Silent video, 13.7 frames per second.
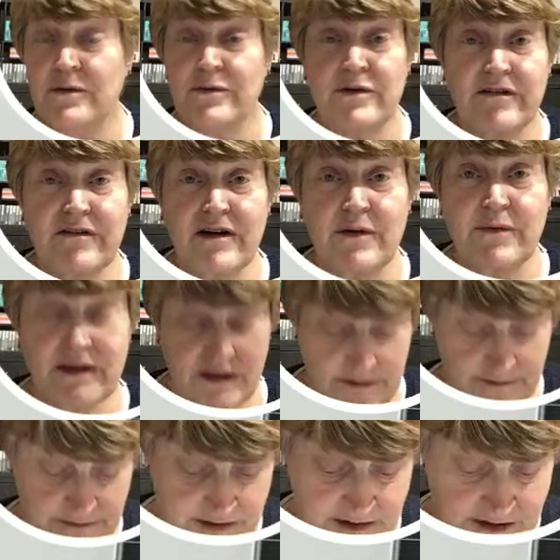Where are we?
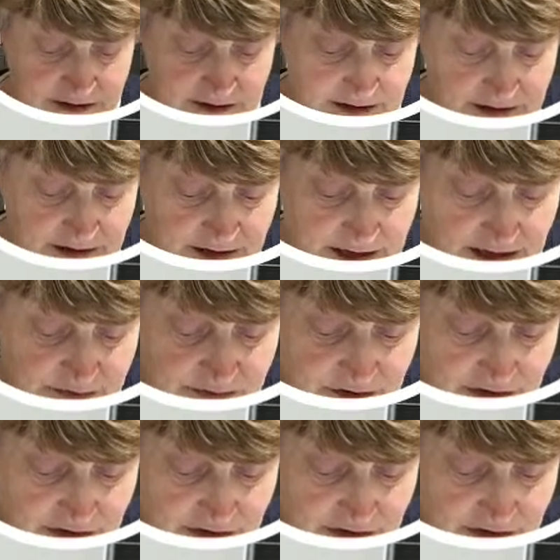Yes, we've